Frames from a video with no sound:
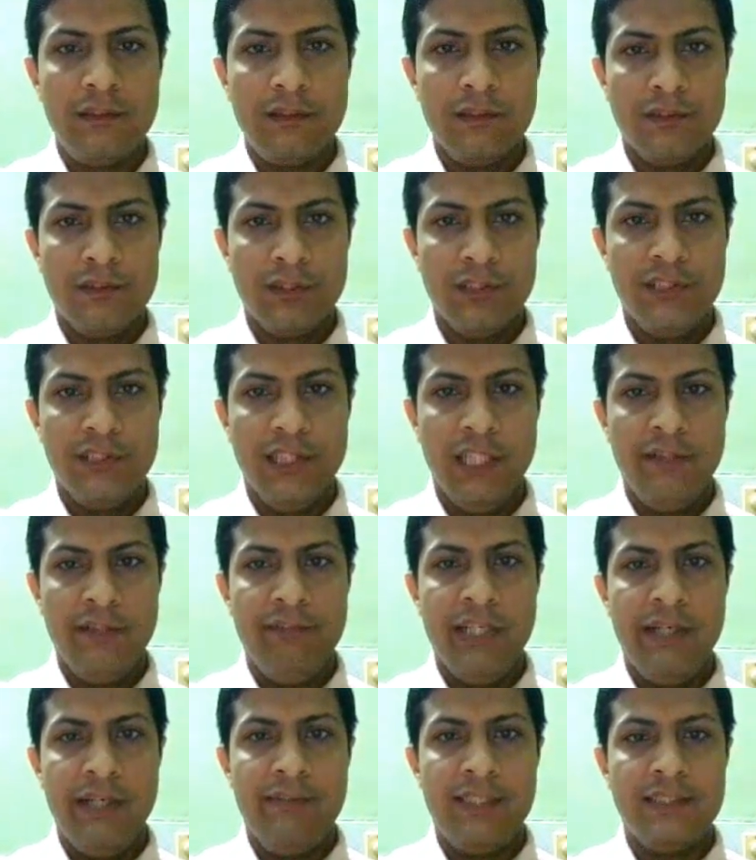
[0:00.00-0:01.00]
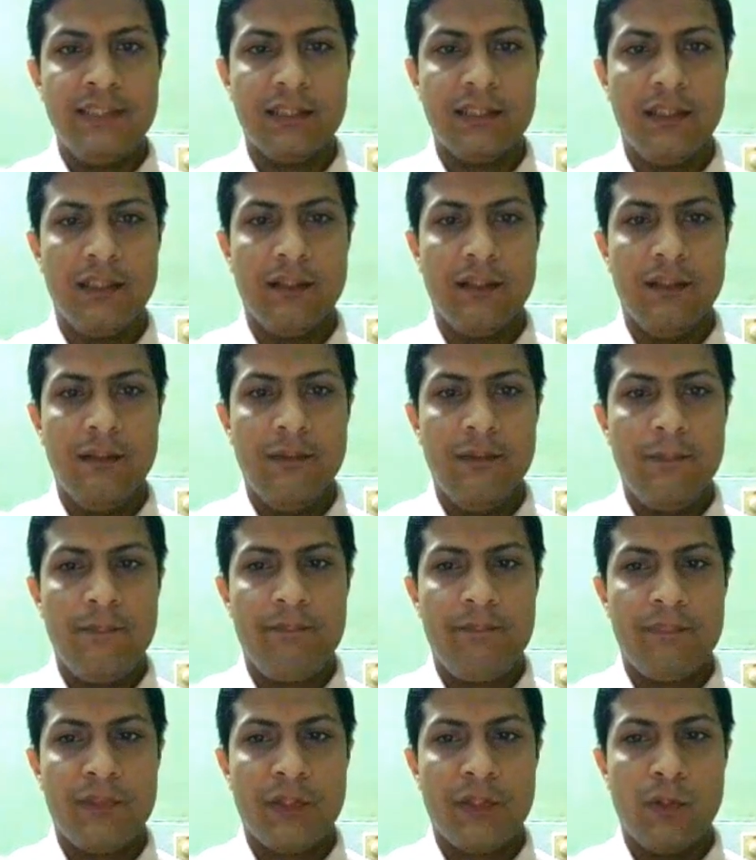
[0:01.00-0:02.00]
So here we have answer
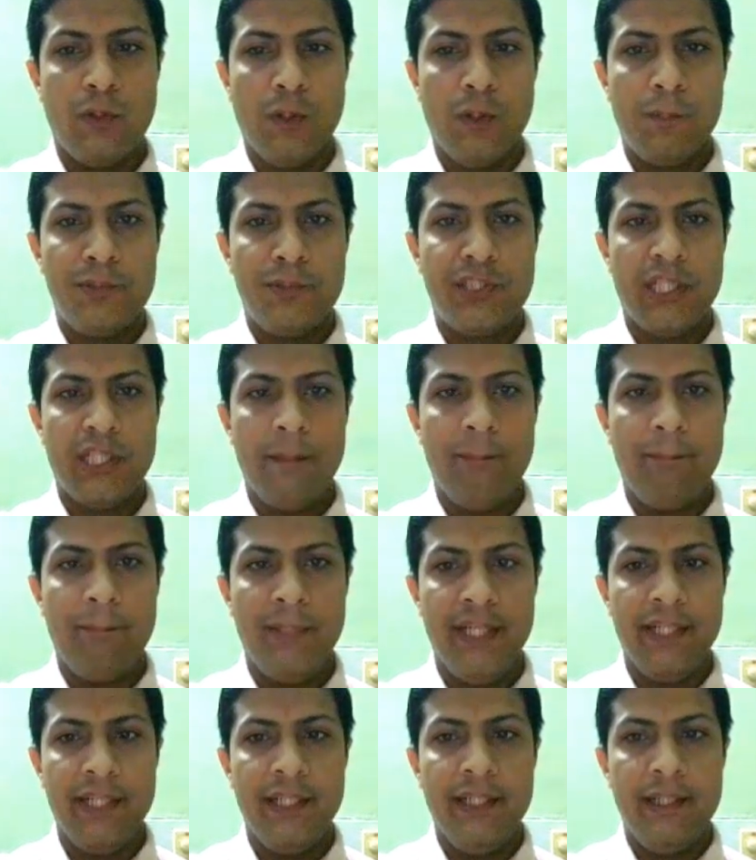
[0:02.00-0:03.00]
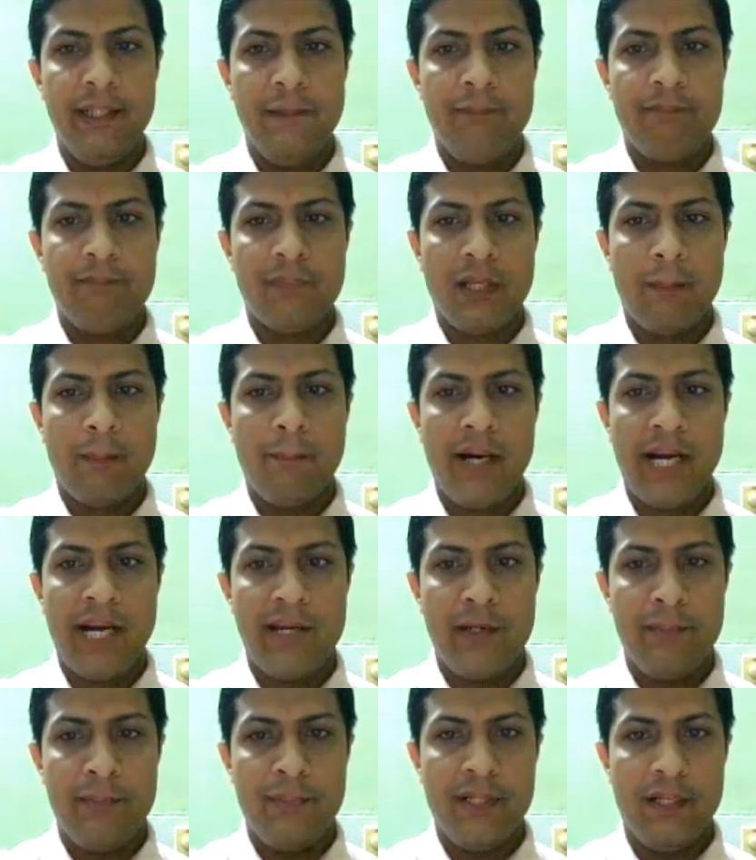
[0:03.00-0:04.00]
option B
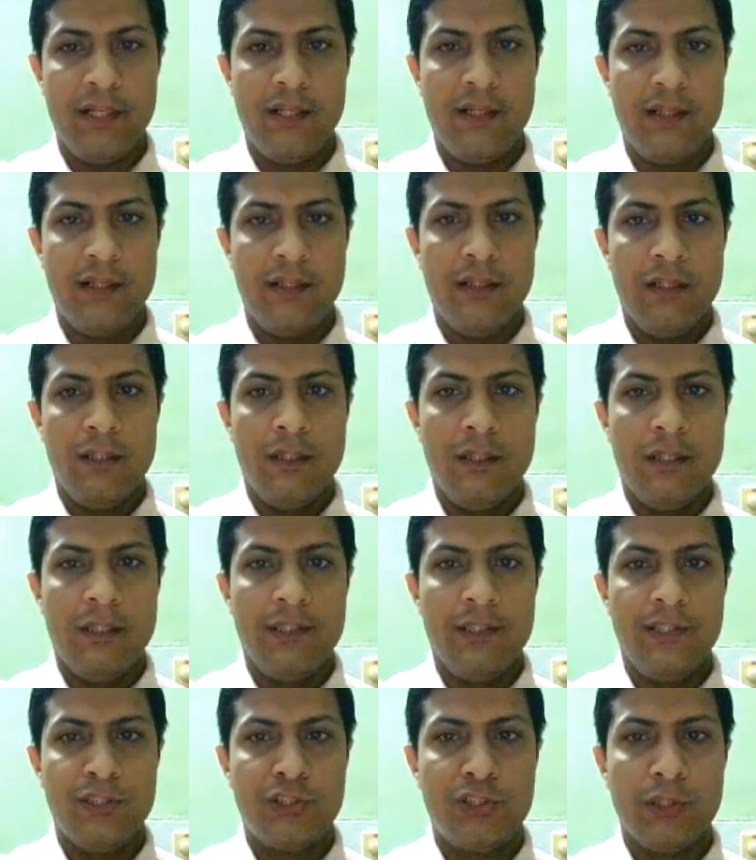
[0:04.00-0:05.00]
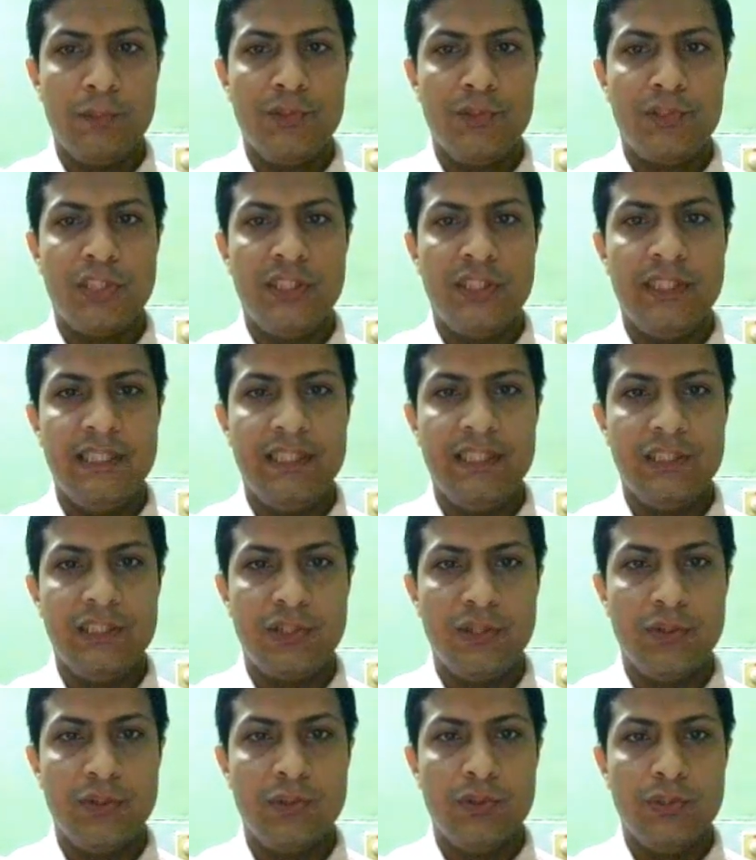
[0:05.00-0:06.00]
binomial. Distribution is
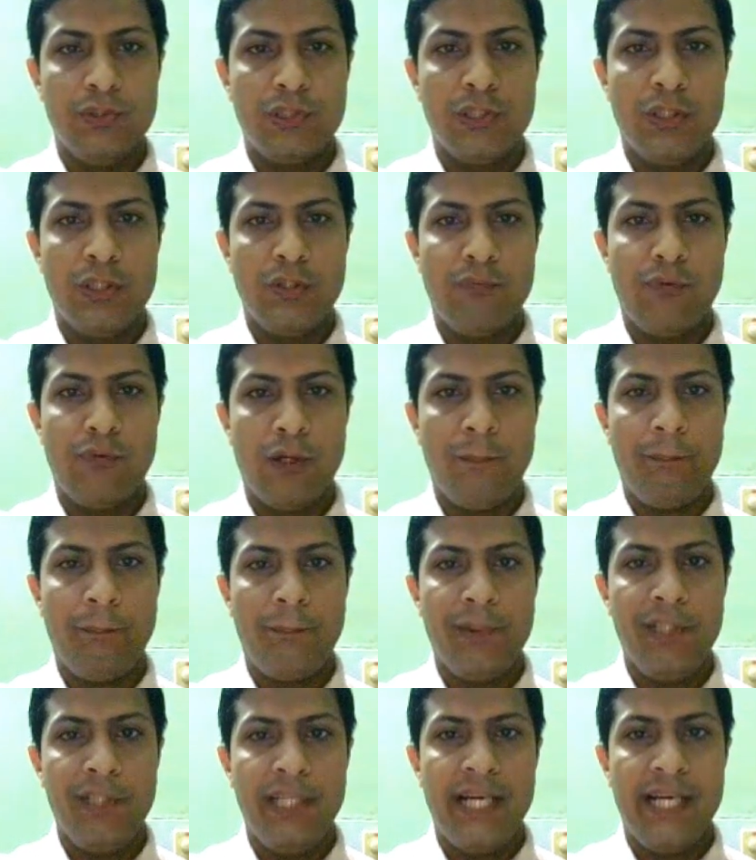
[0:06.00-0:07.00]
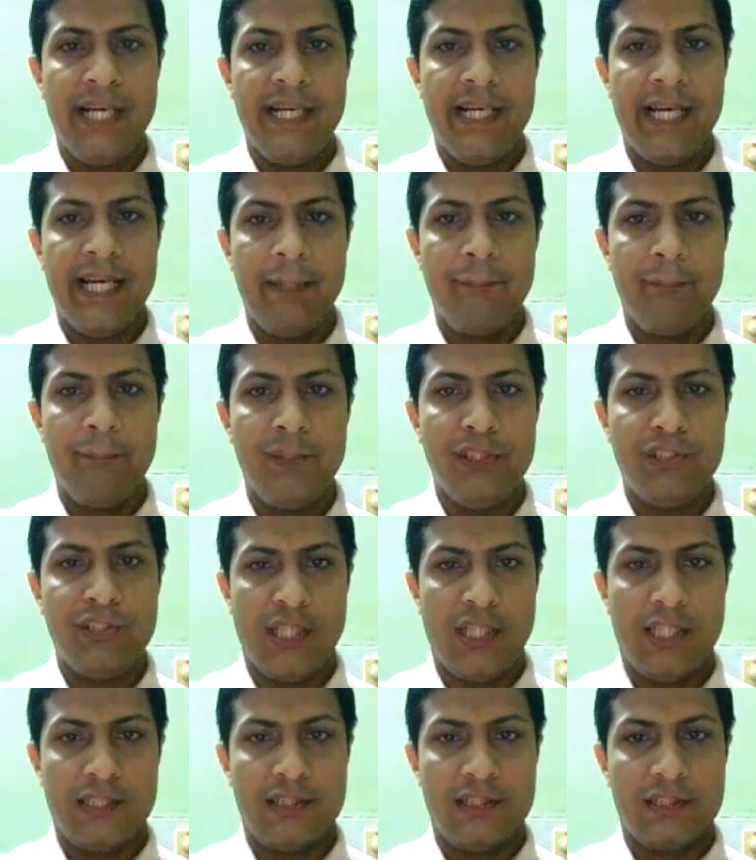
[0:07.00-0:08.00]
used for P and NP
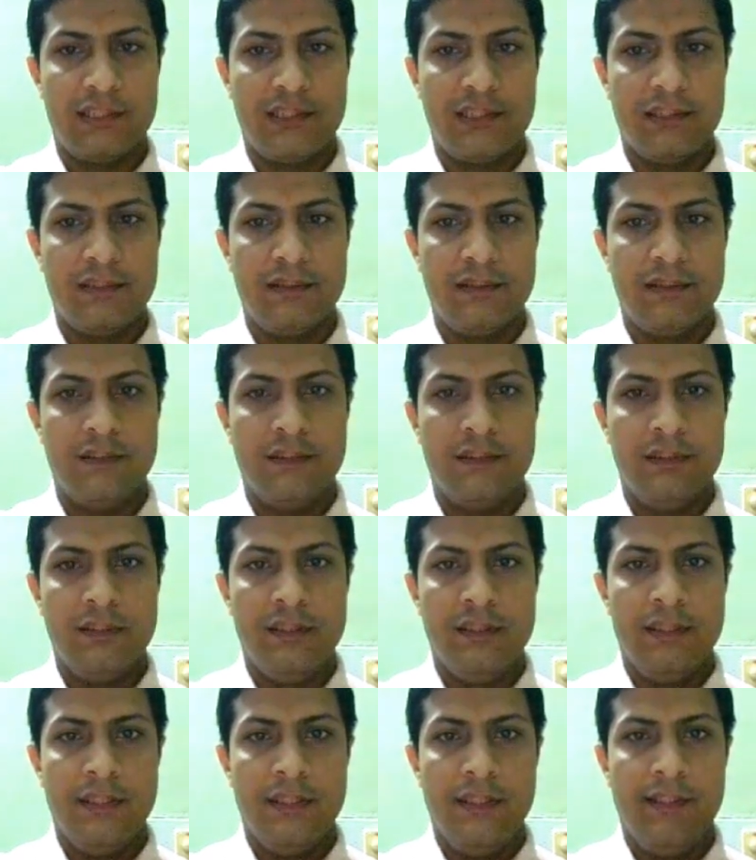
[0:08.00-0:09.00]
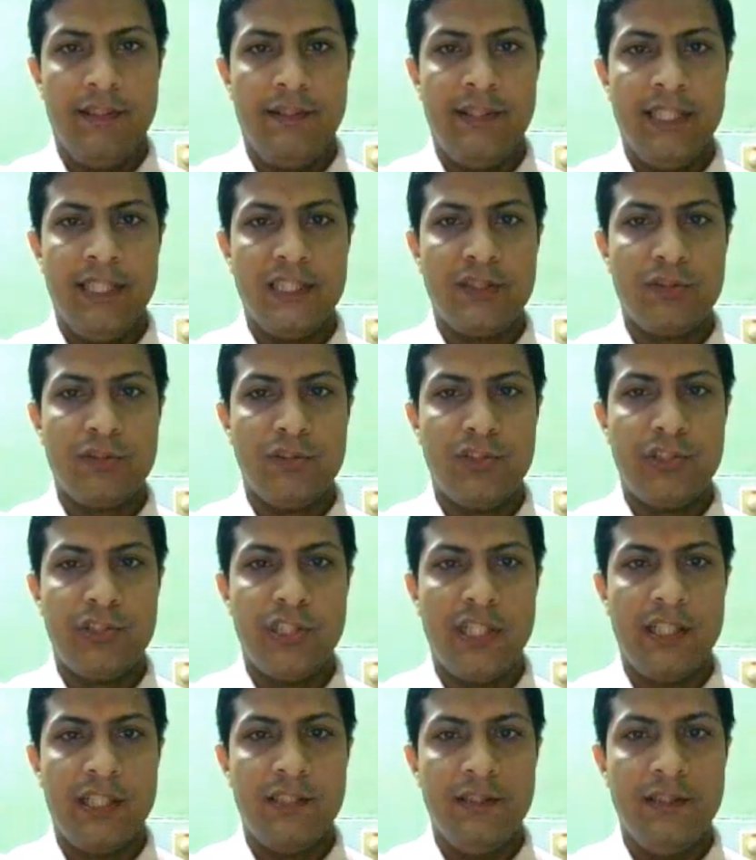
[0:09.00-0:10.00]
charts. Next
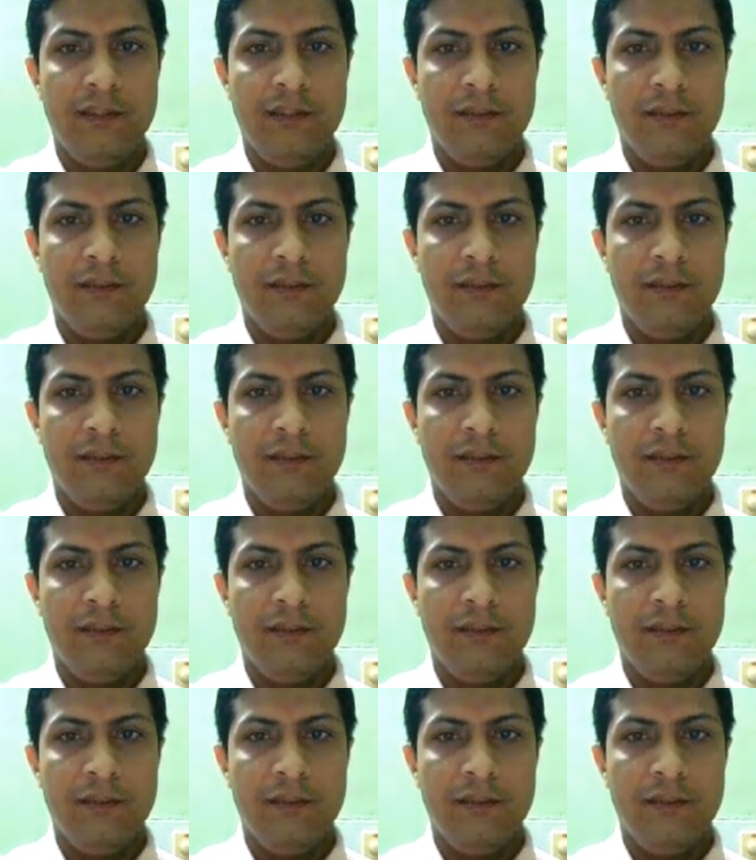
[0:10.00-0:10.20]
question.